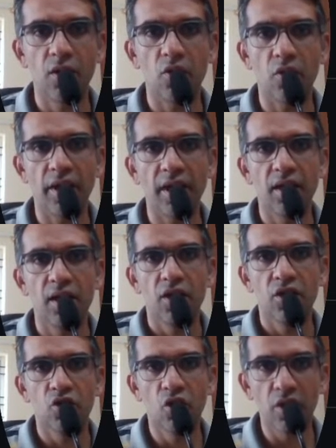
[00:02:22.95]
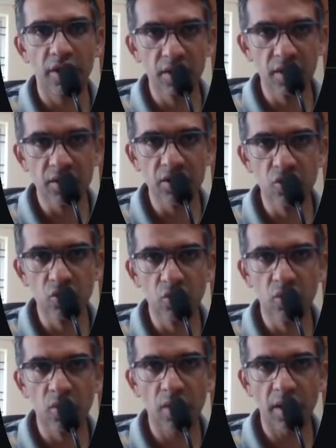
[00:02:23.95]
okay so in this
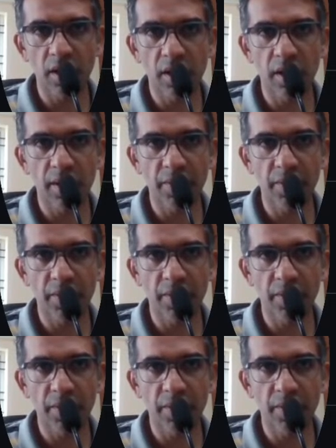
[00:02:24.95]
tool uh,